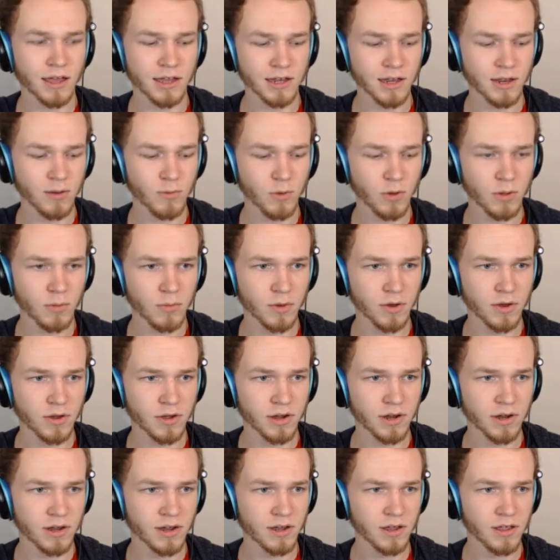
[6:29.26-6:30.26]
I need one
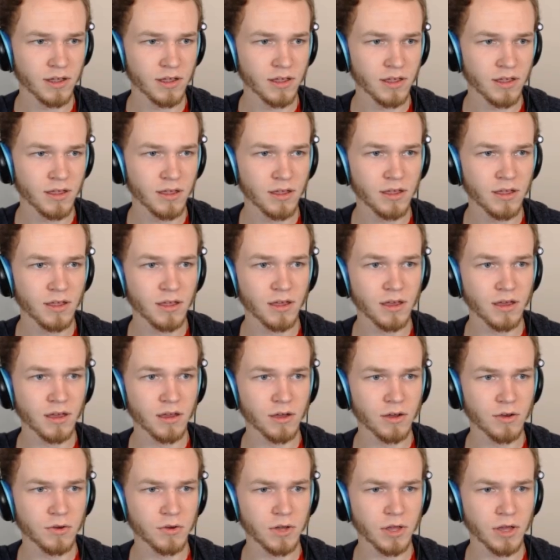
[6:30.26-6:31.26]
more.
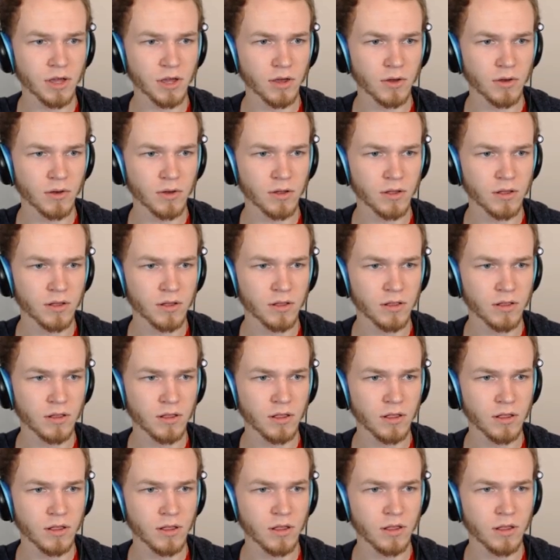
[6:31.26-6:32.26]
Oh, no.
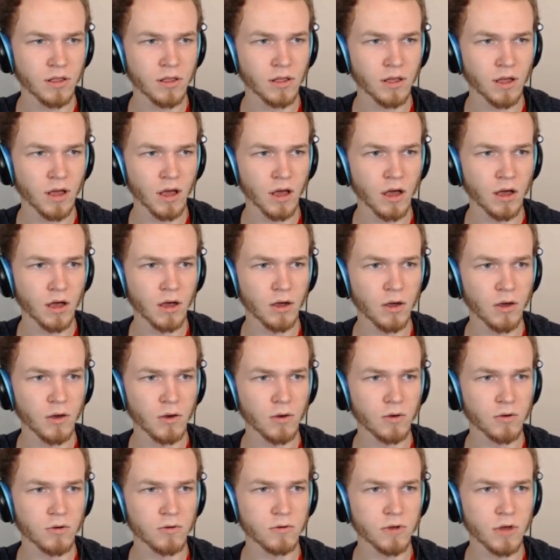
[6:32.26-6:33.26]

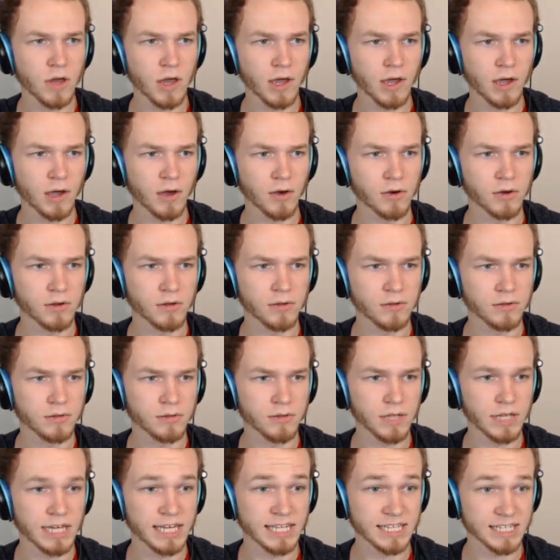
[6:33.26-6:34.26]
Oh, no.
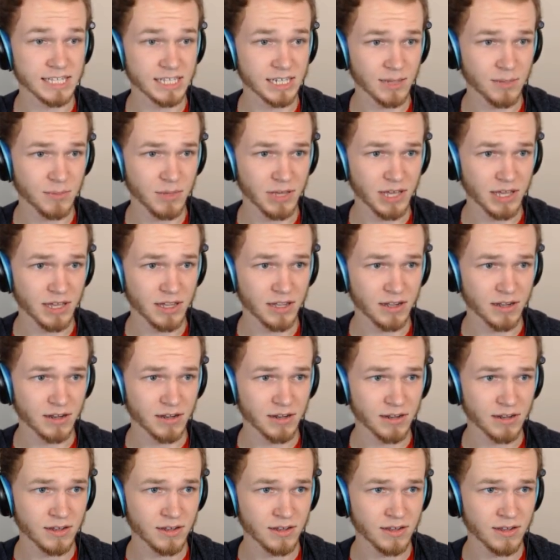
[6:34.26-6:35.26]
Is it up
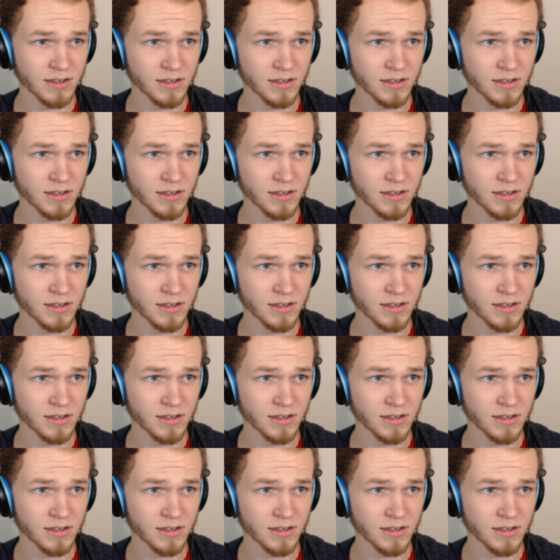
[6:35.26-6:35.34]
here?